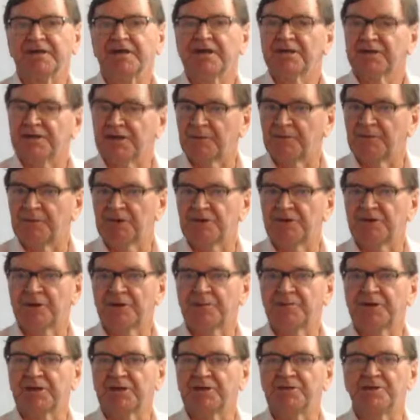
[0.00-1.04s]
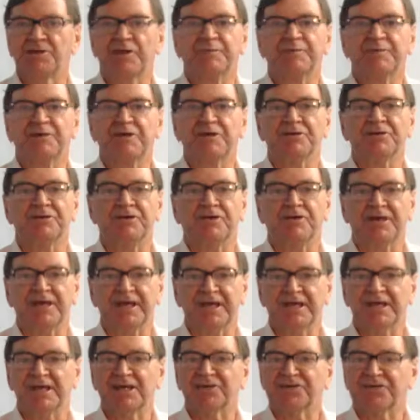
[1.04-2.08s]

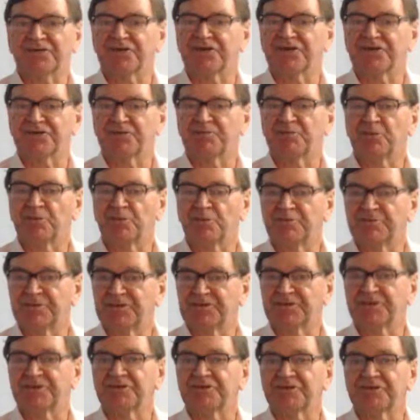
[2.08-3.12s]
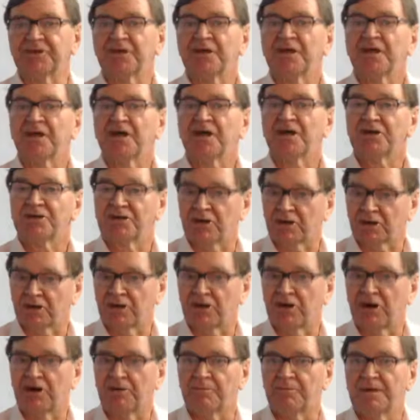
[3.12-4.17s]

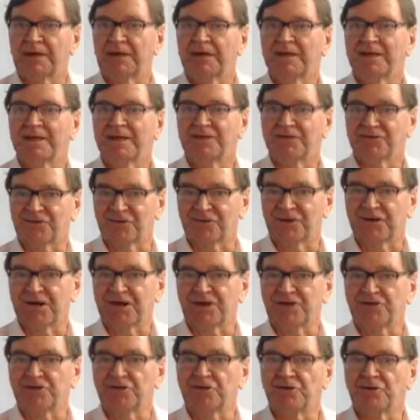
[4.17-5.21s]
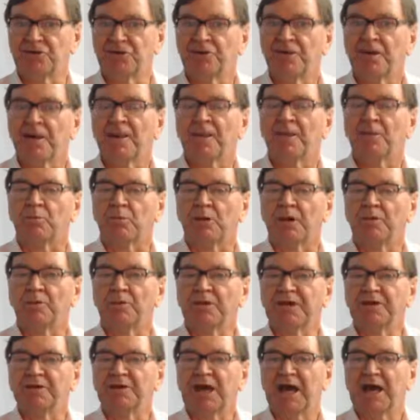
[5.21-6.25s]
www.esssmallbusiness.com.au, where
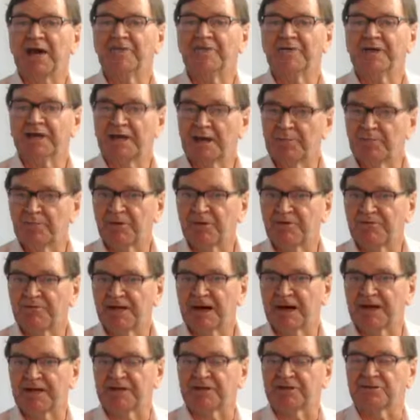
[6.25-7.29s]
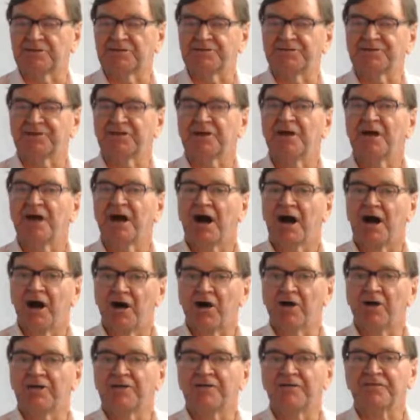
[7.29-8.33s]
we have a number of articles
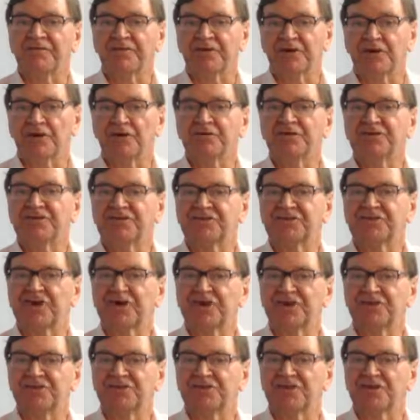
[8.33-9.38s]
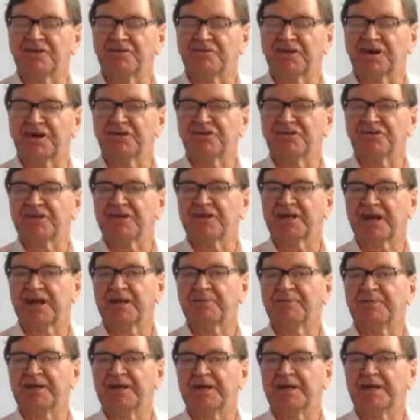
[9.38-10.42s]
on the early stage innovation
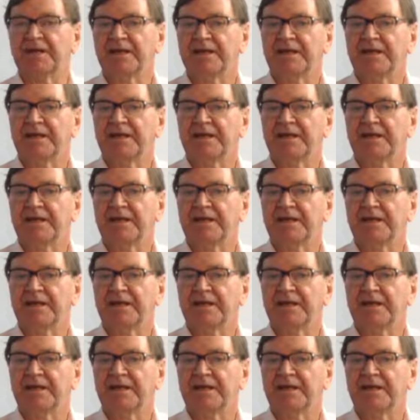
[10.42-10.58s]
company